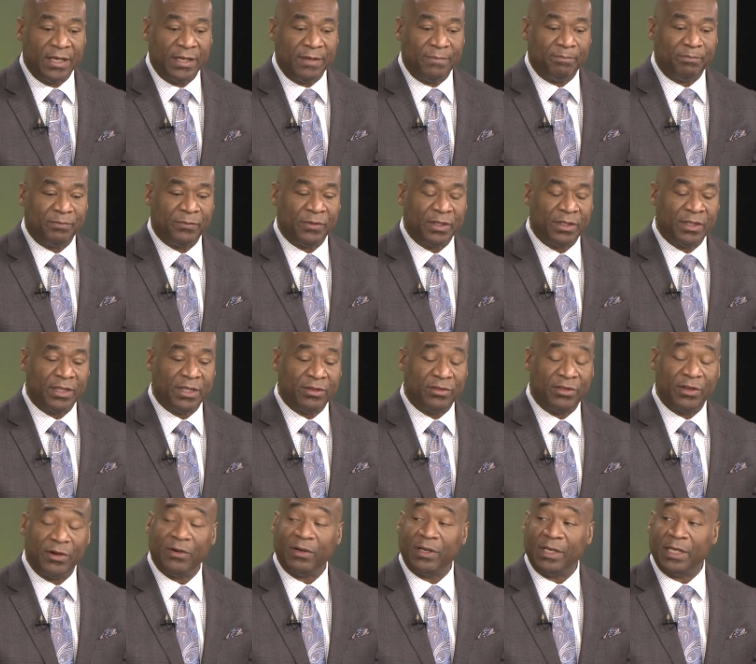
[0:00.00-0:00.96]

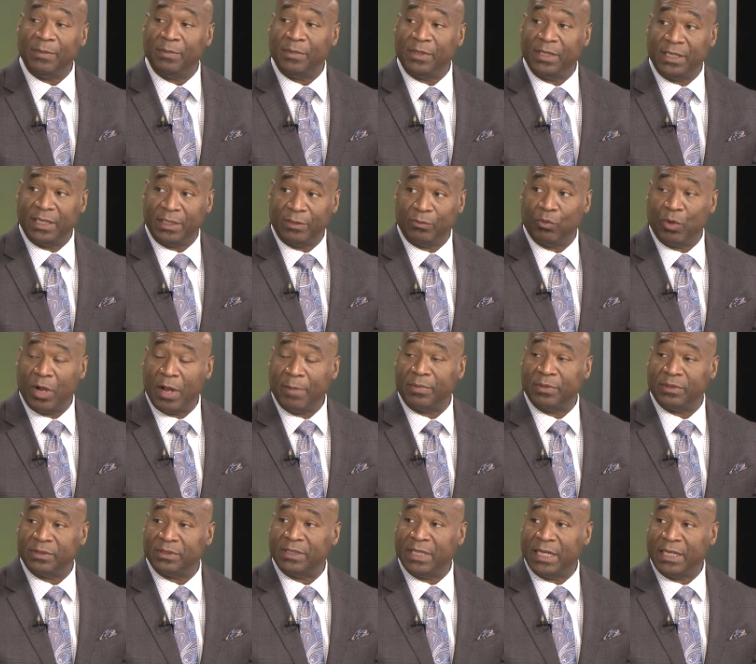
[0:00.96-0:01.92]
they're limited in
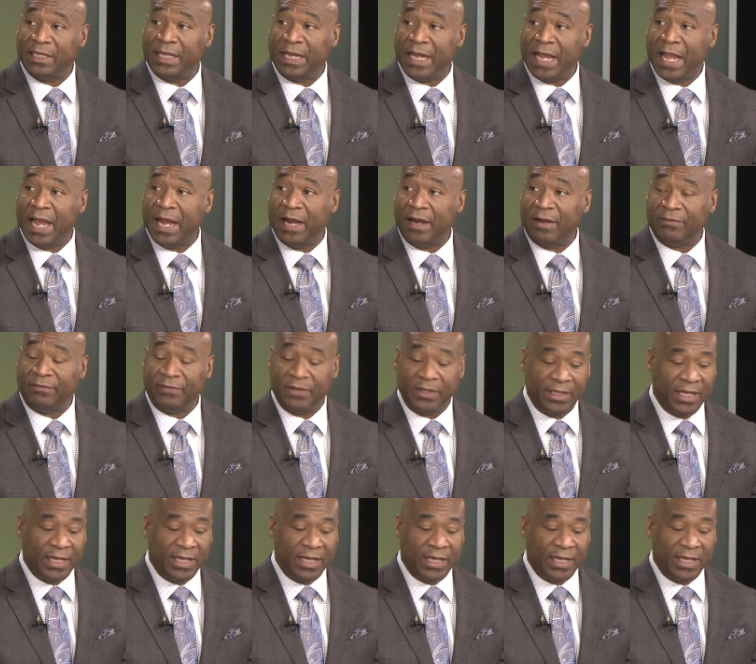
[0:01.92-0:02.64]
weapons that they have,